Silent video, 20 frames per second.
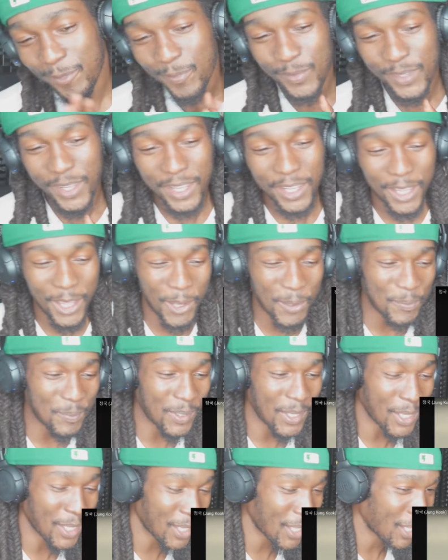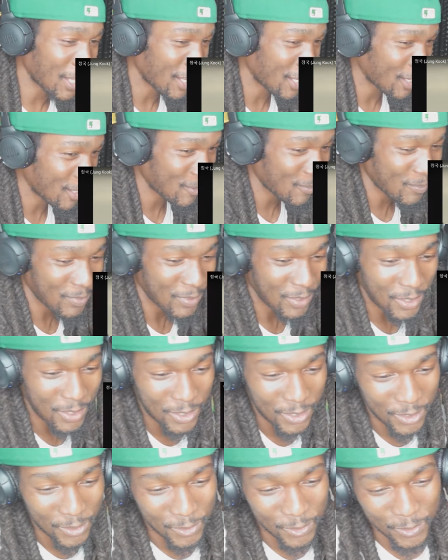Yeah, man.
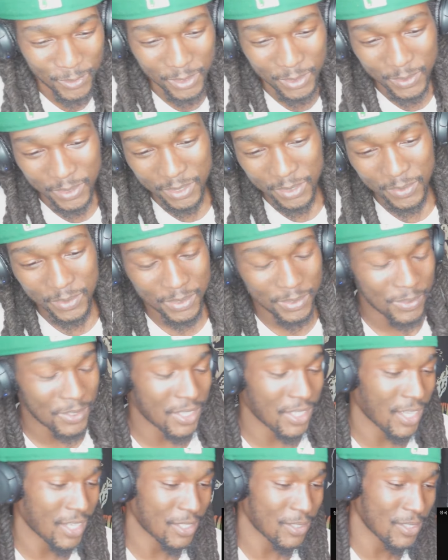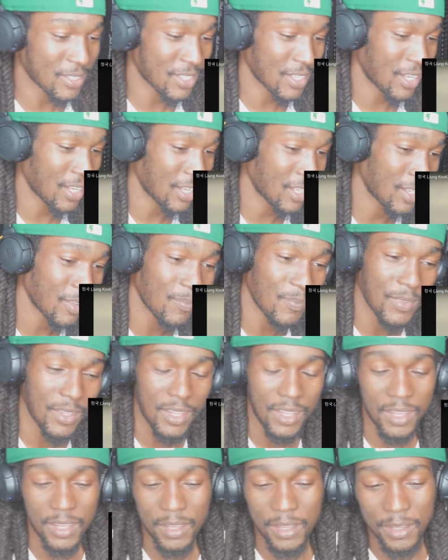What Latto say?
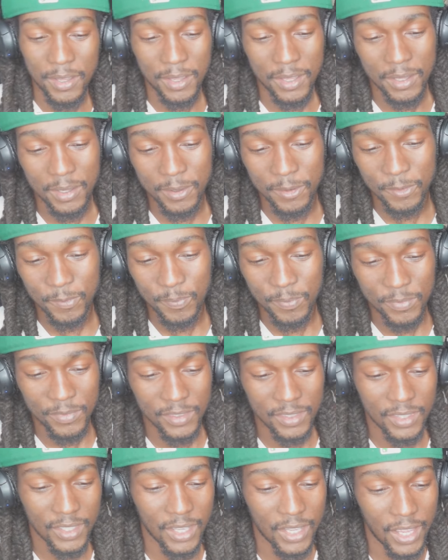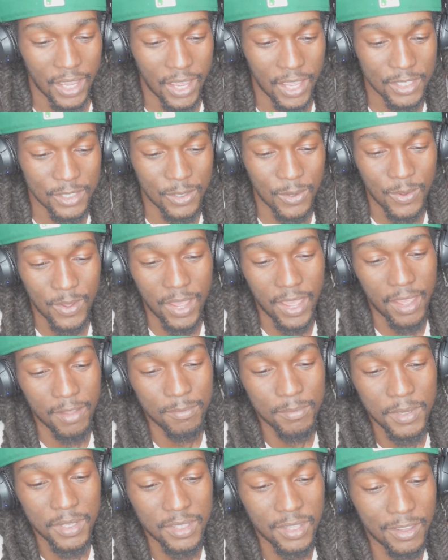The guy's gonna have
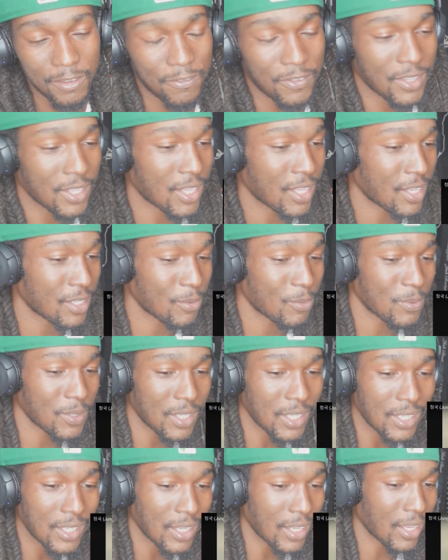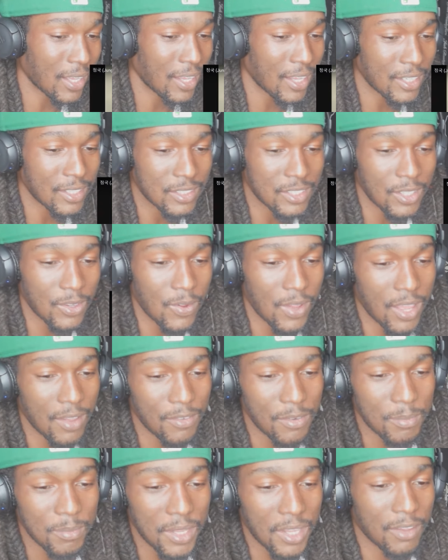Monday feeling like the weekend. She gonna have
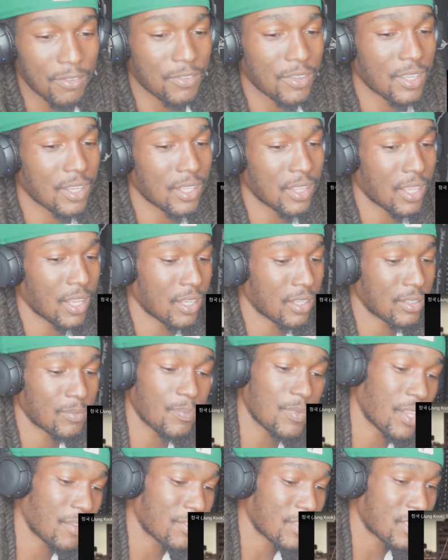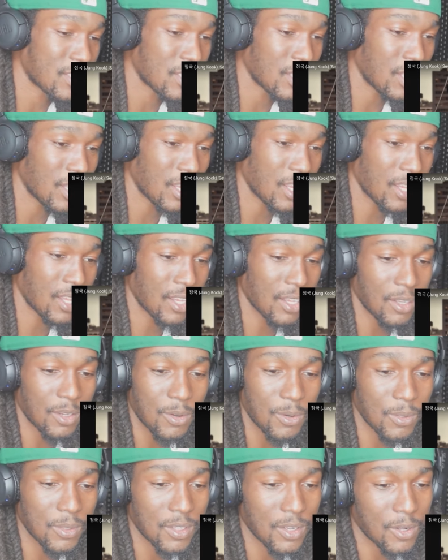a man feeling like never cheating.
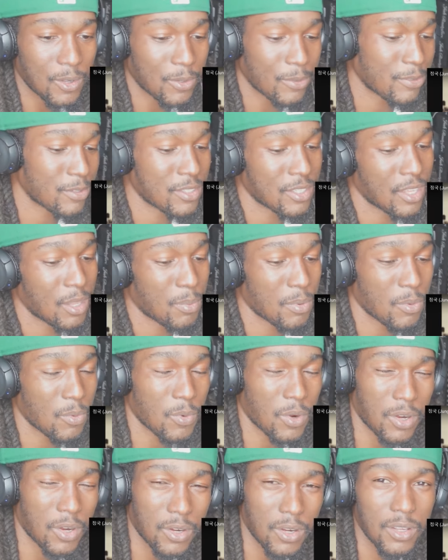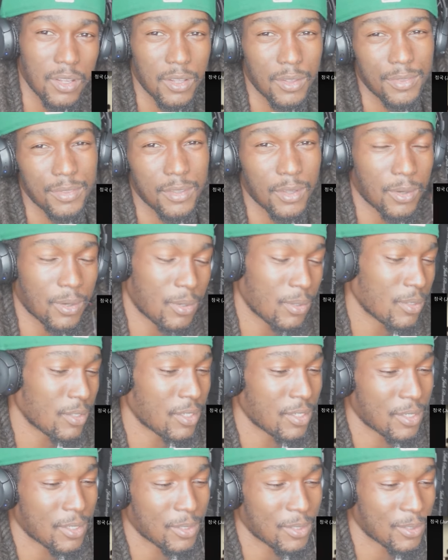Hold on. Skipping work. Hold
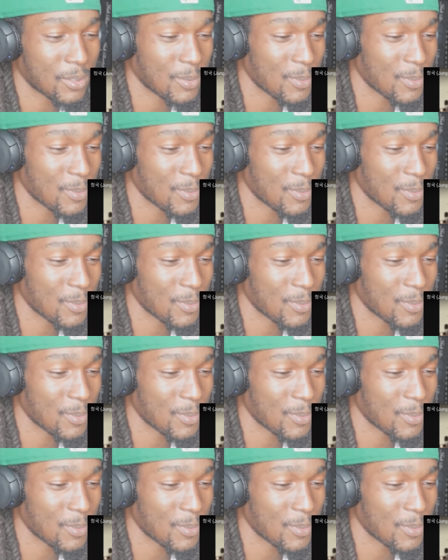on.